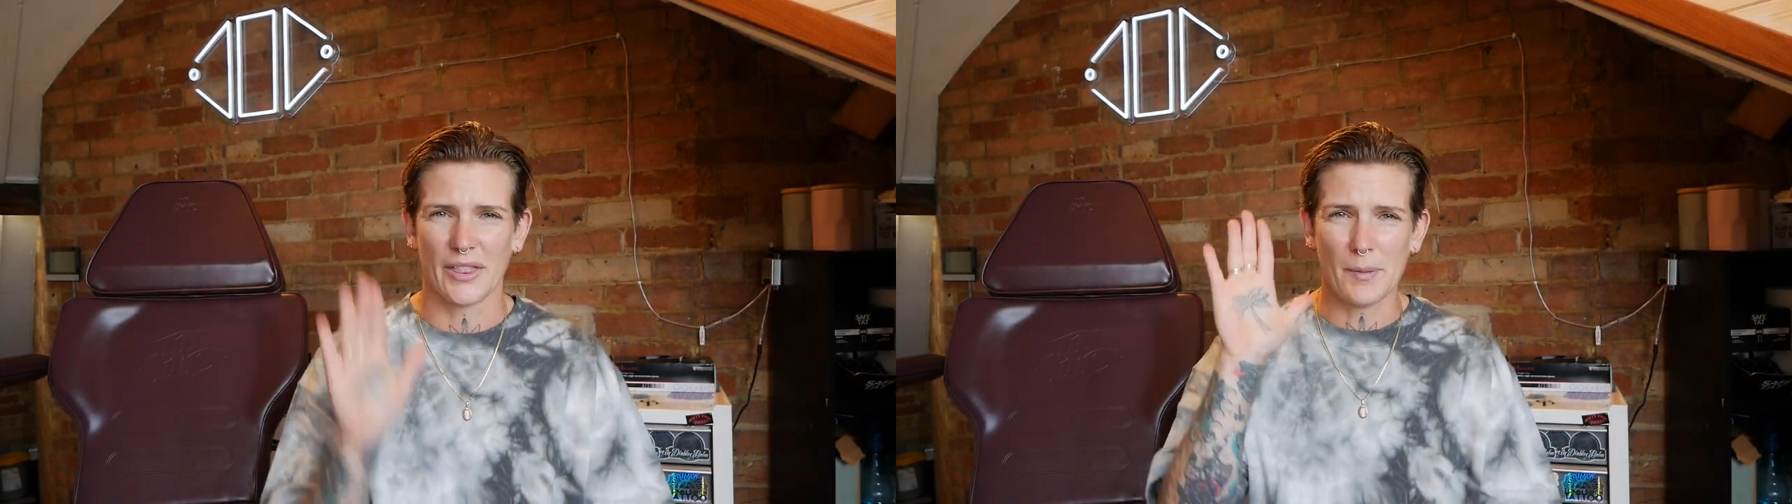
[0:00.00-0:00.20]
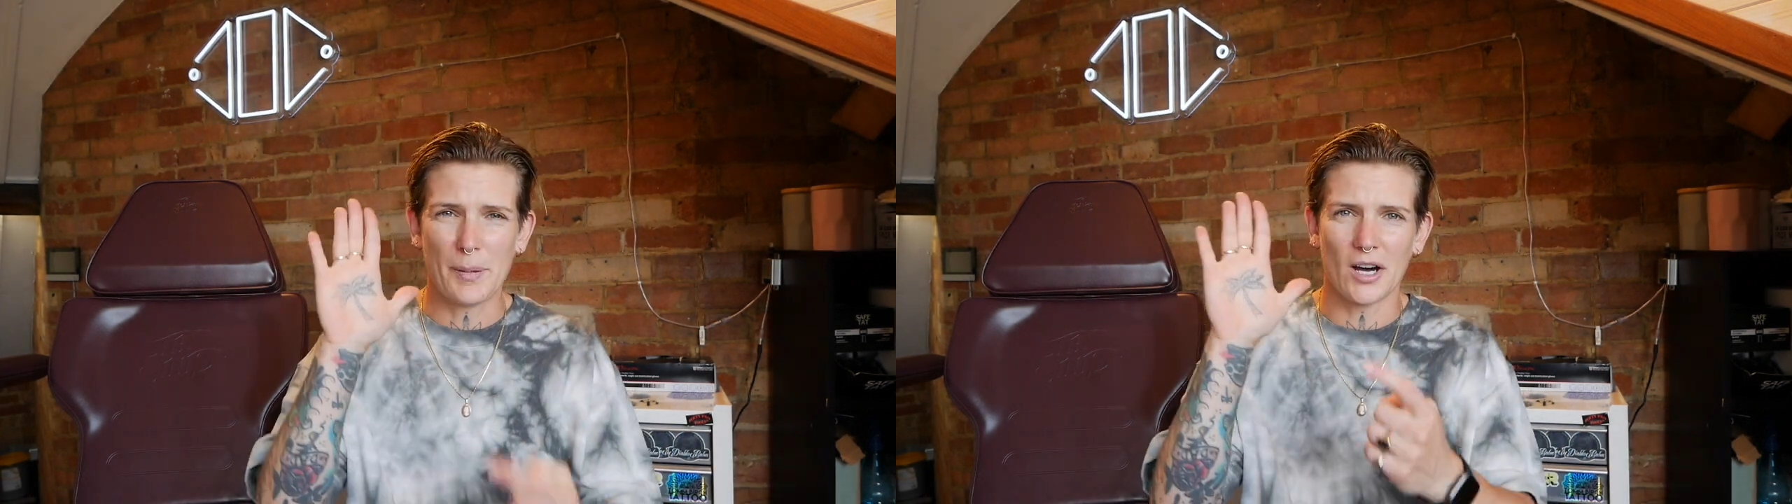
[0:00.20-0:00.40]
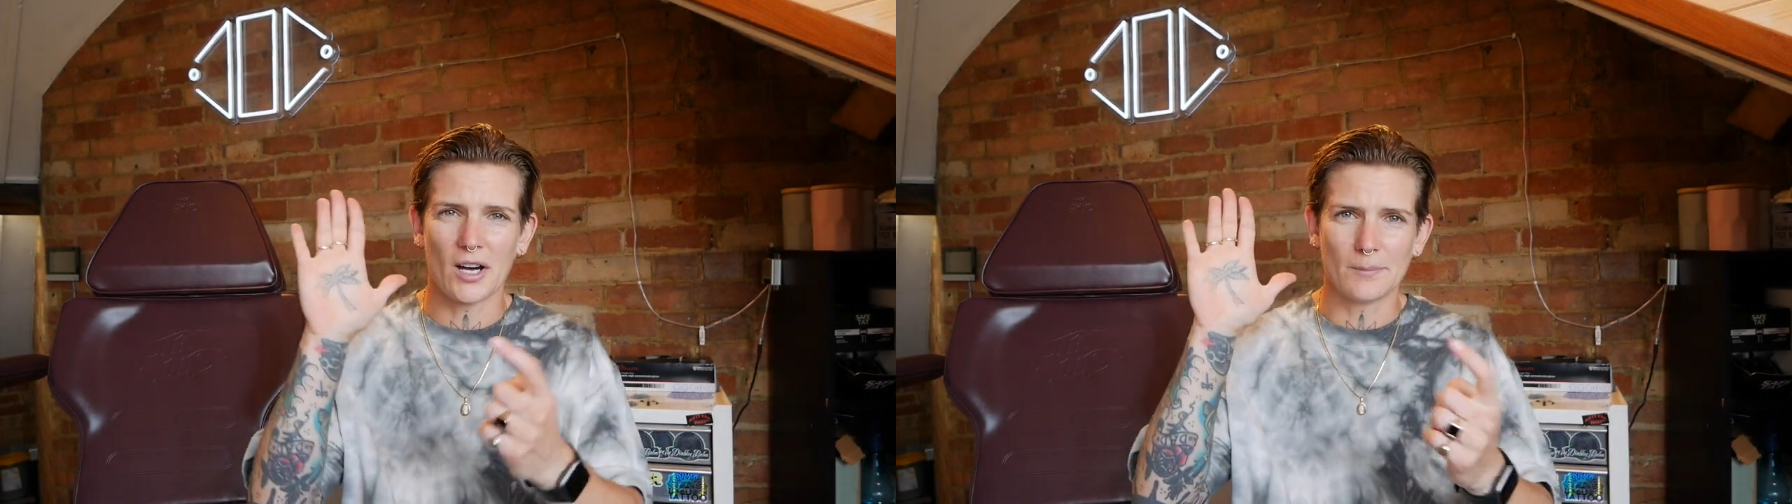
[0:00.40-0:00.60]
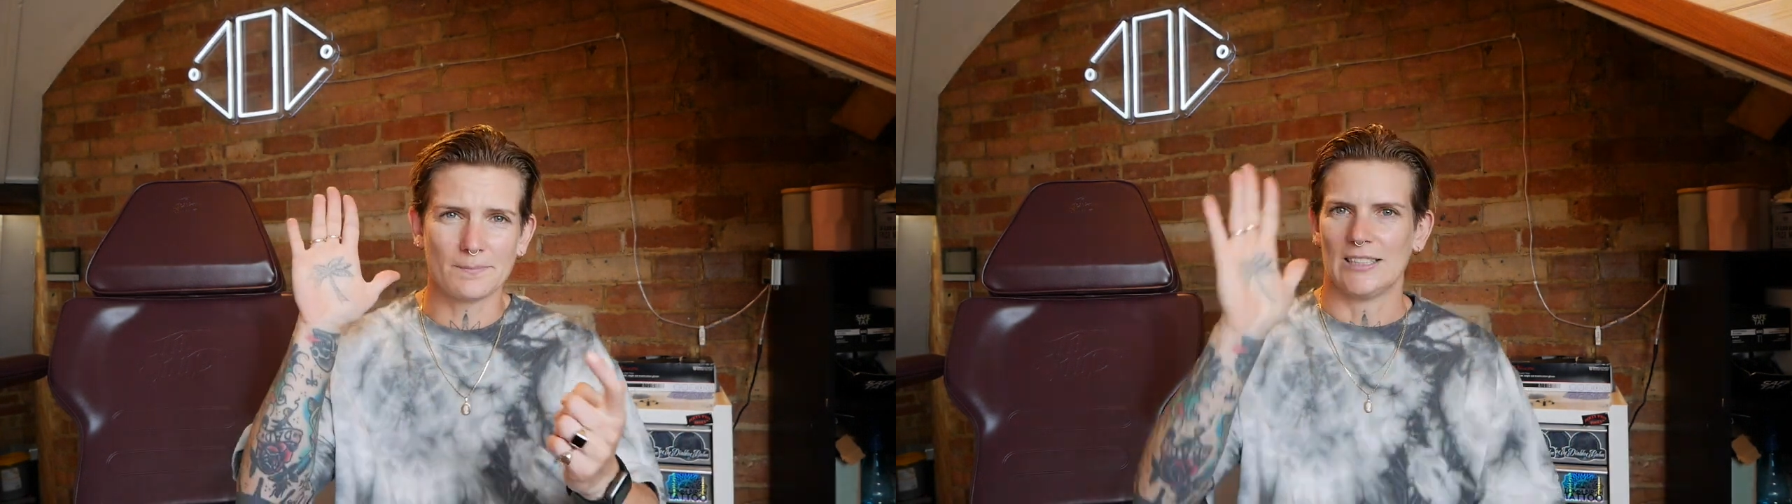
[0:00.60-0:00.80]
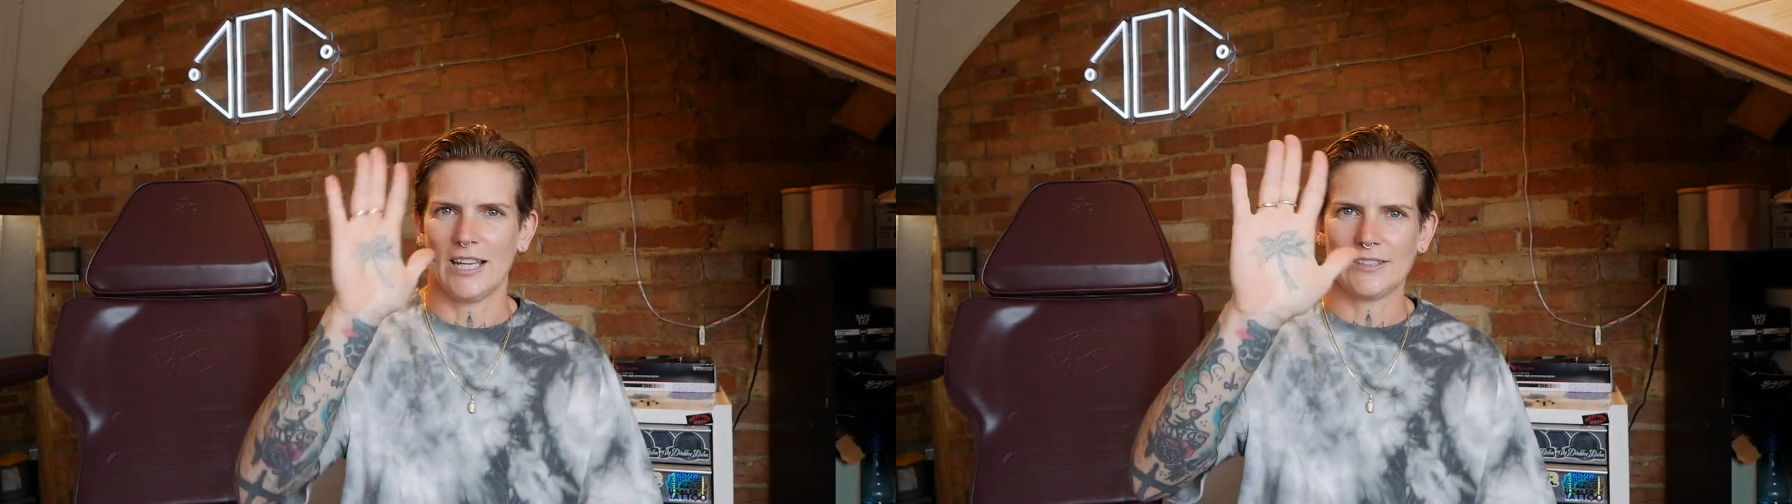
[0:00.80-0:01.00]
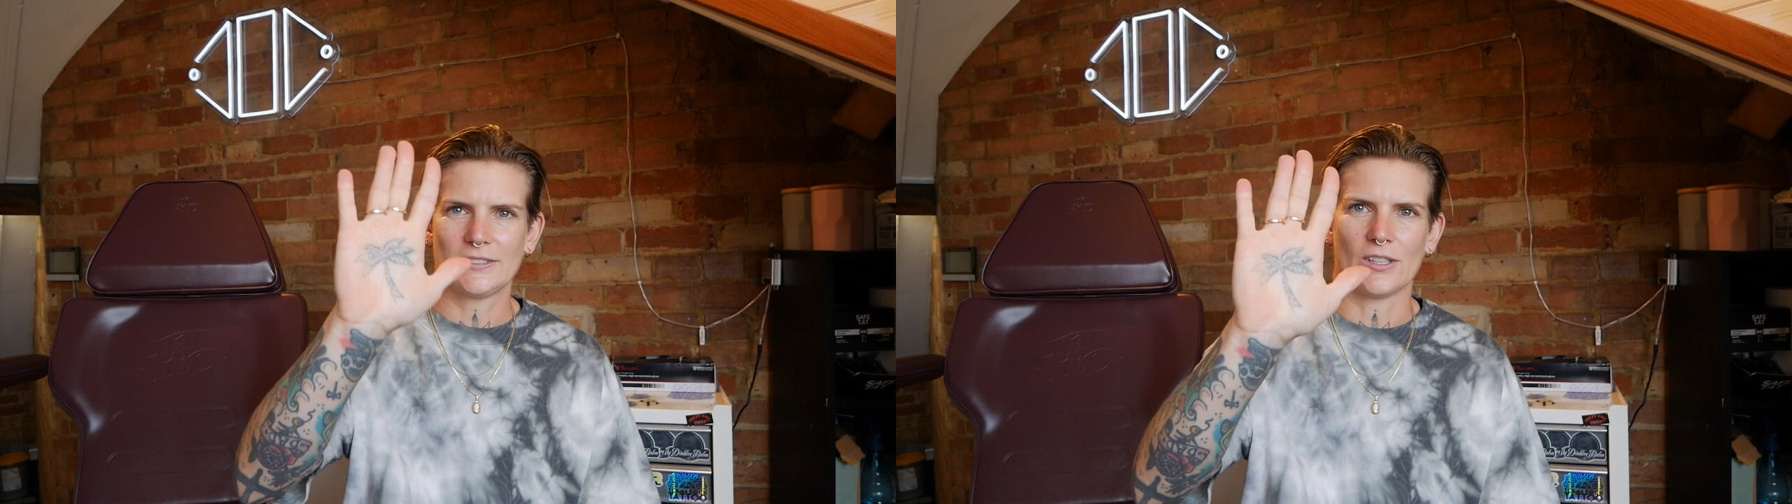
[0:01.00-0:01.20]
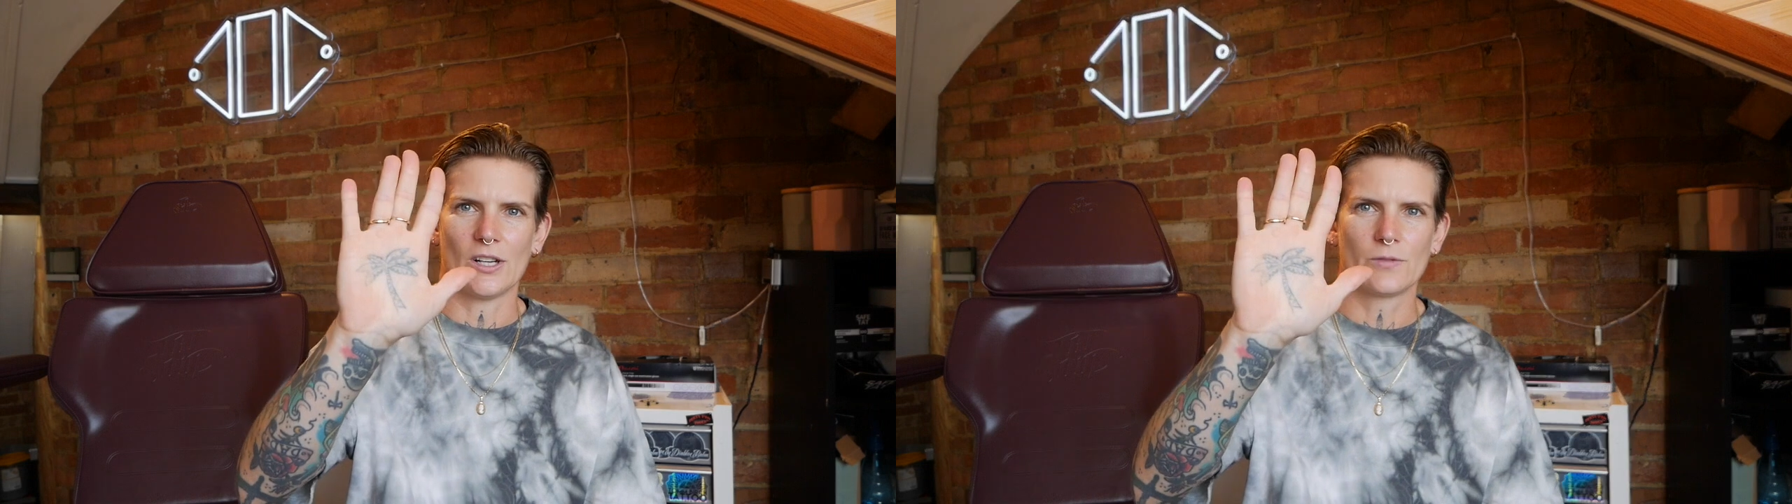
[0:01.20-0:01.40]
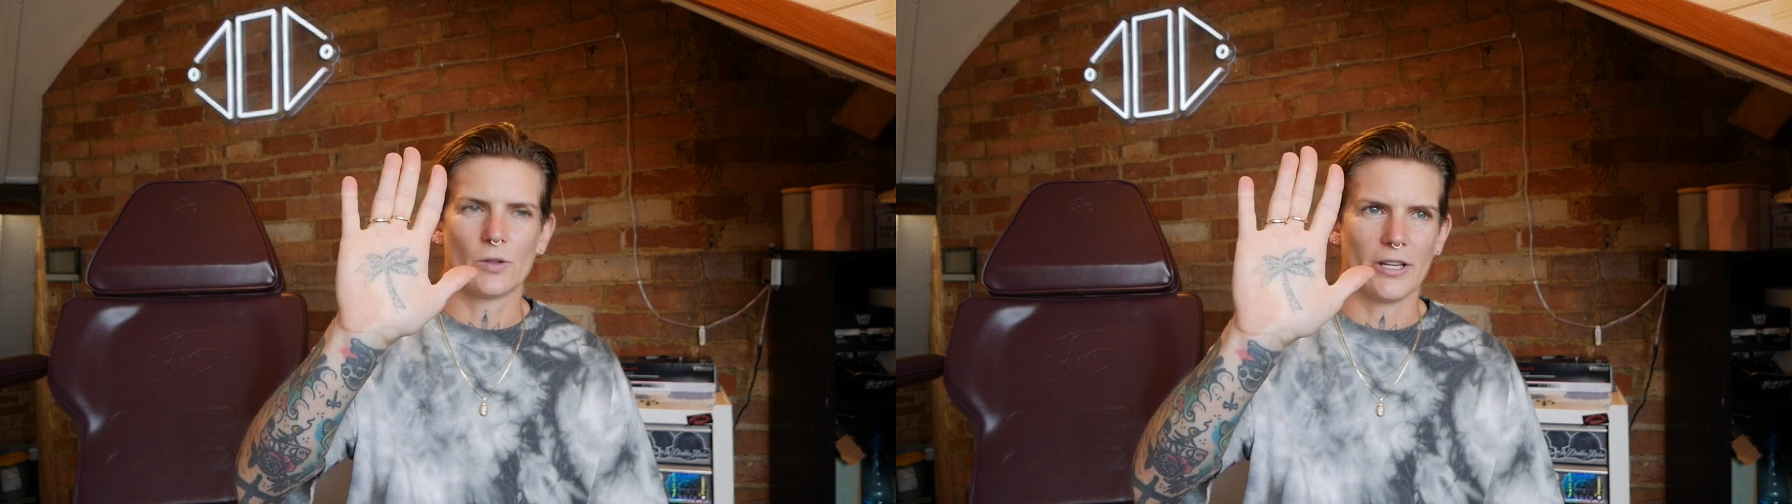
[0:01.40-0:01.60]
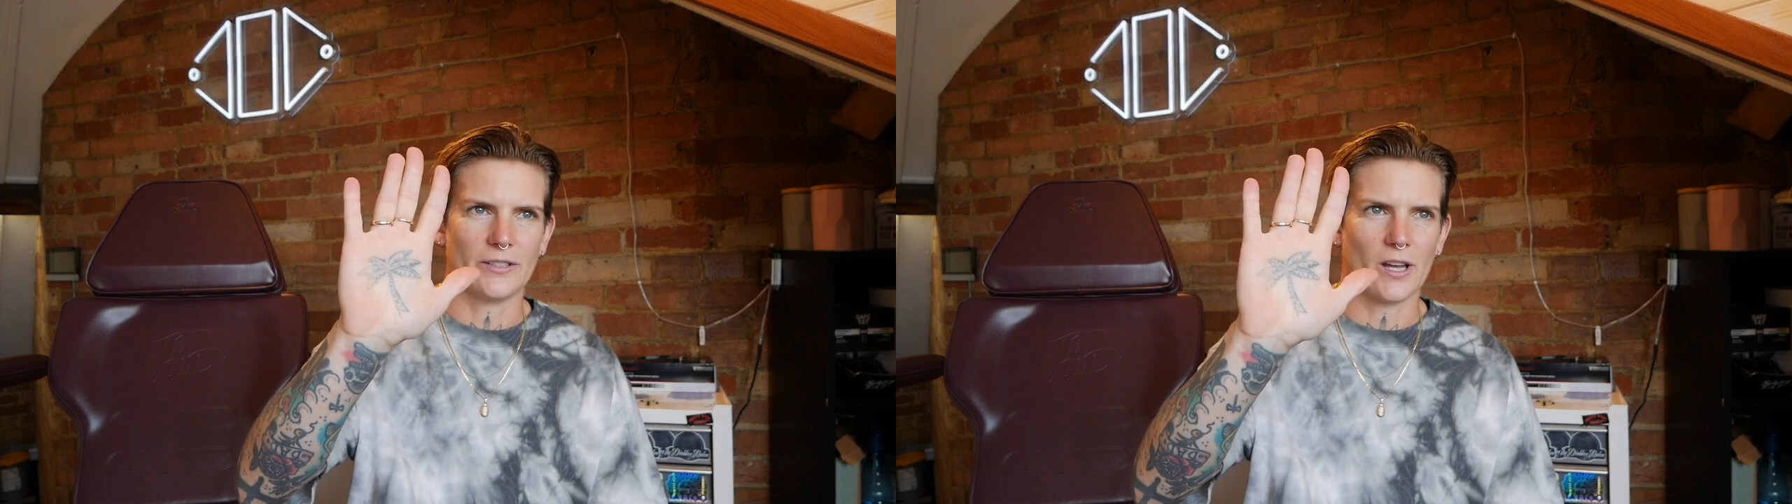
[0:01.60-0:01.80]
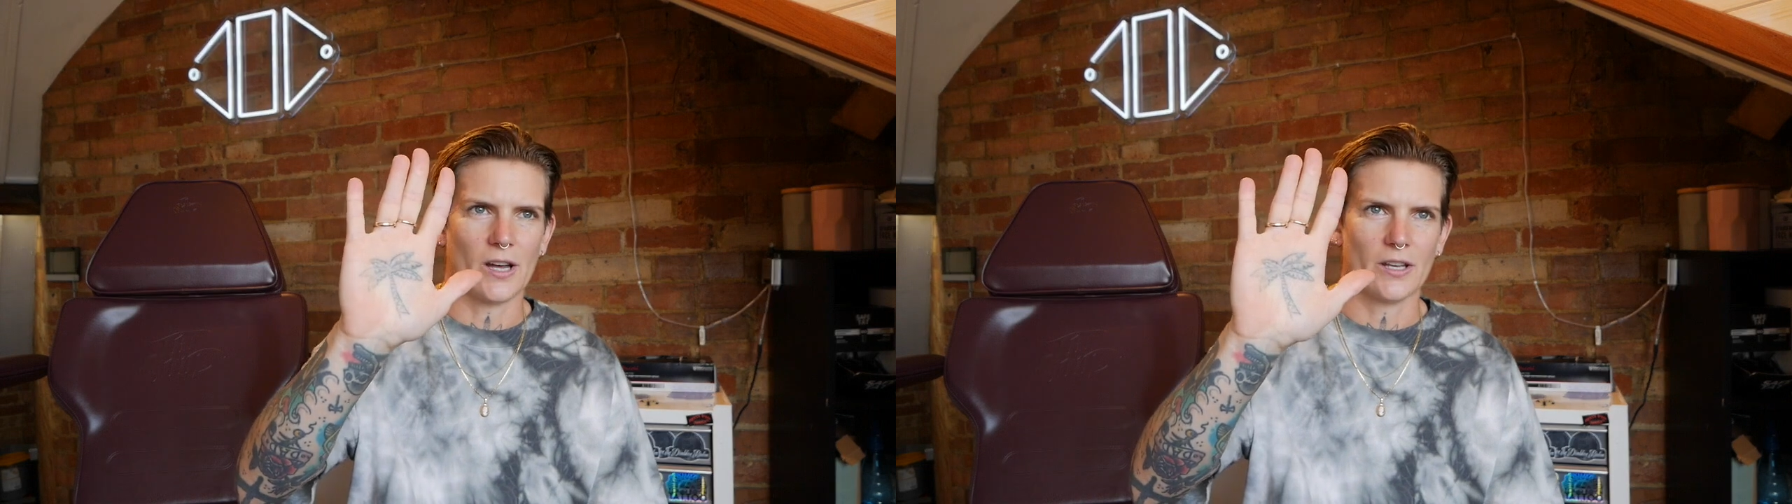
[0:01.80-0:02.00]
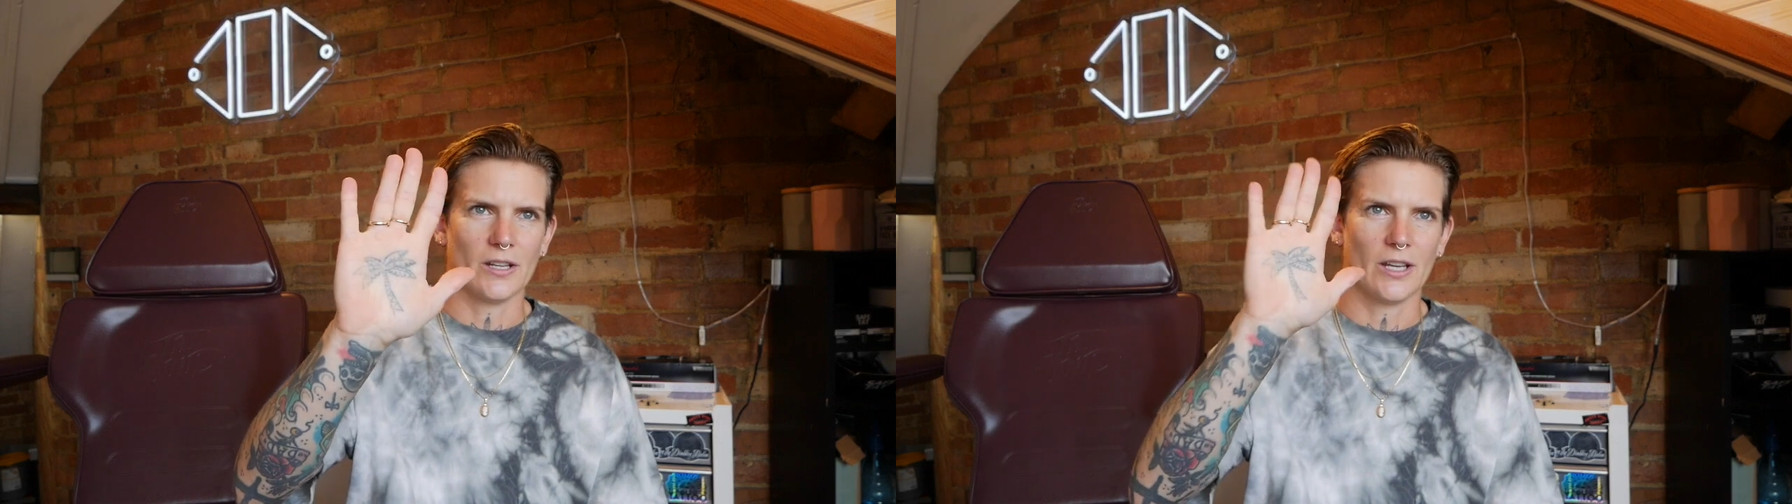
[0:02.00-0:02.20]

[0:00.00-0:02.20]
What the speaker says: The palm, yes, I've got it done.